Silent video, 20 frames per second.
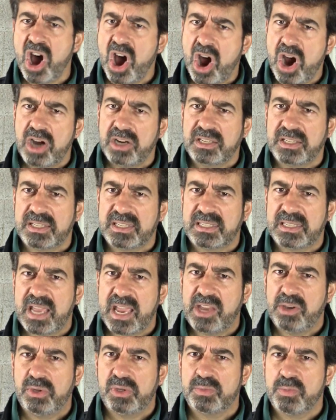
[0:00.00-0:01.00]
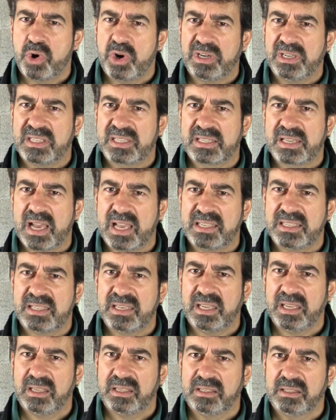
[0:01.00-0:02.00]
Hard to say who's more
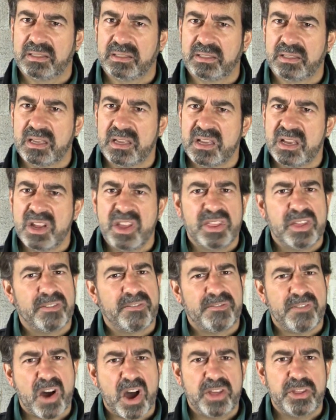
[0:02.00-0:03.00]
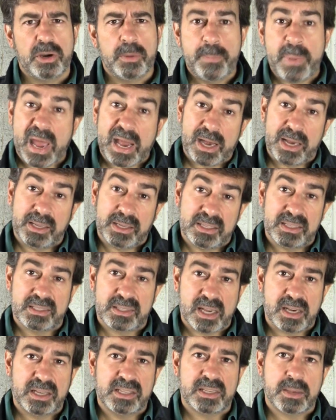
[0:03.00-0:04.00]
disgusting, the father peddling his
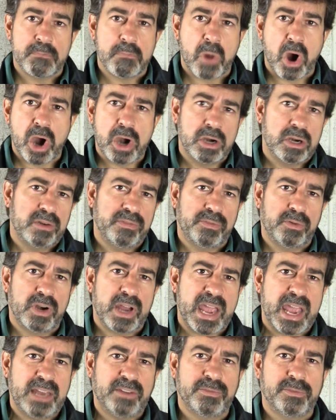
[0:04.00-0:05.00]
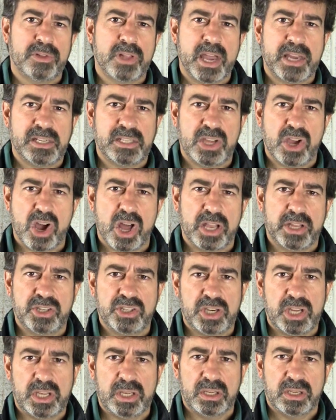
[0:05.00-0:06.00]
son as a martyr for a hateful
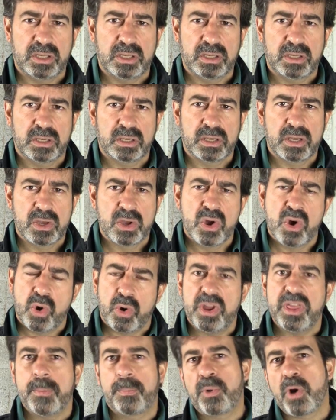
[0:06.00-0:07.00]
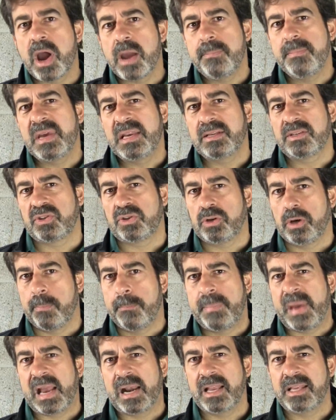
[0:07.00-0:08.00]
ideology, or the Prime Minister
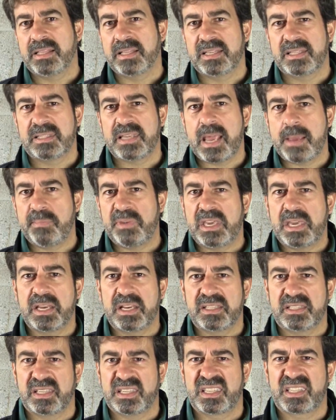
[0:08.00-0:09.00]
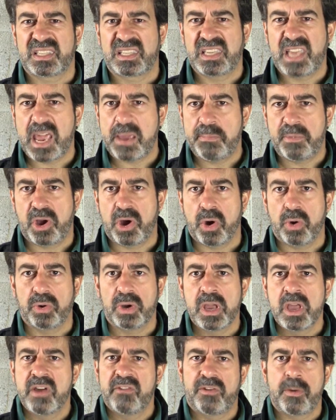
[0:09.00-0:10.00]
peddling the same kid as a
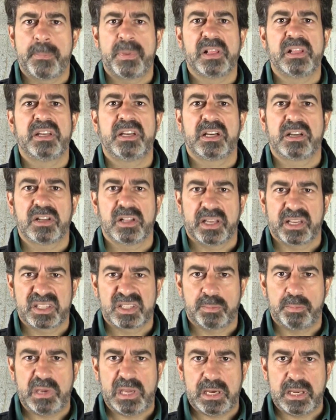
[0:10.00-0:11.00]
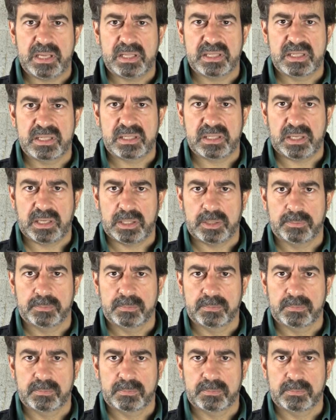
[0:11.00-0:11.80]
scapegoat for political expediency.